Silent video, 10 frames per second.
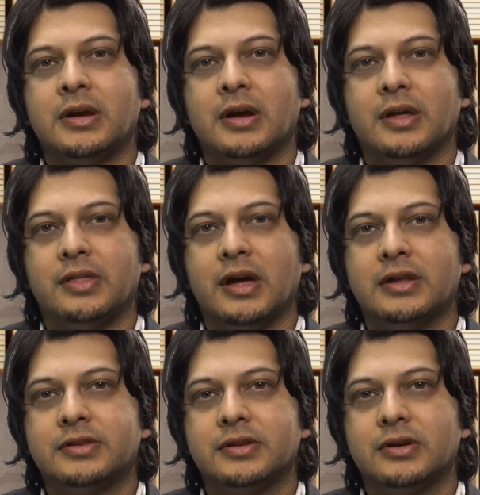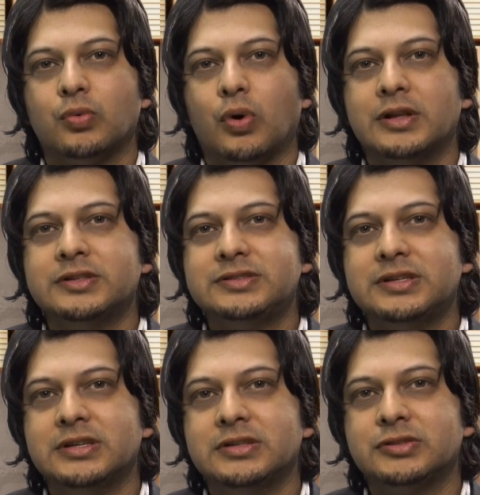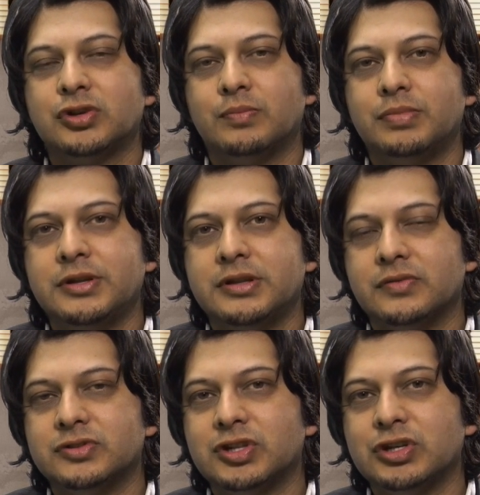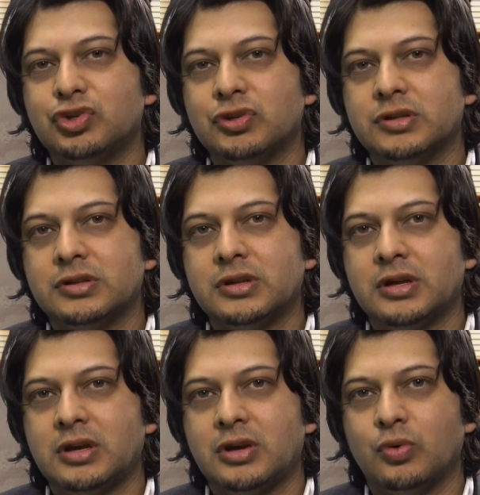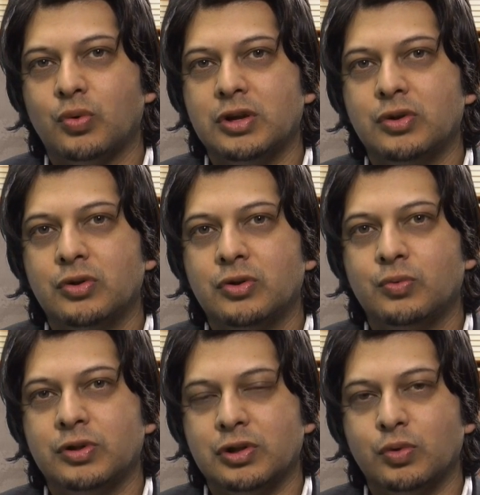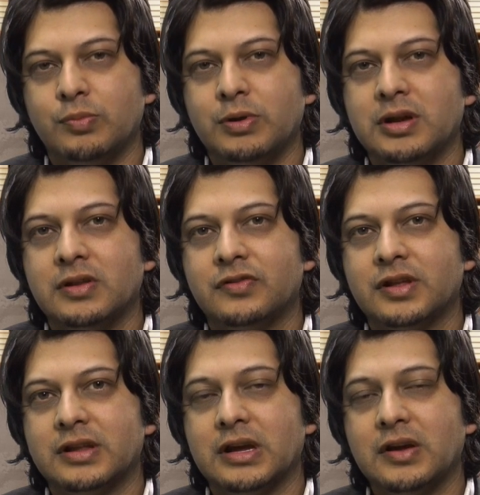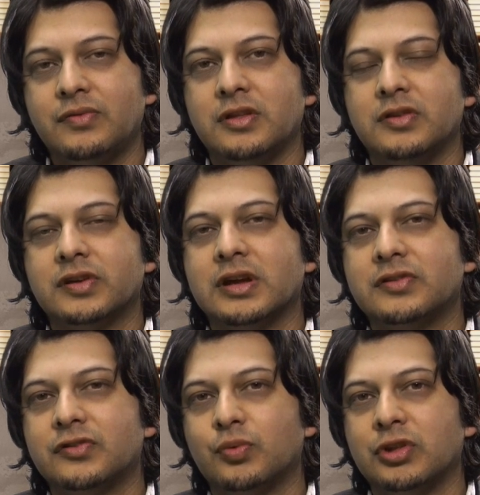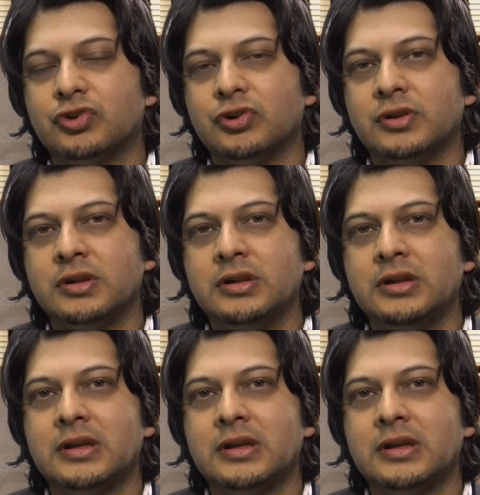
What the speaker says: that one sees complete devastation when we deal with parents that have these cases with their children.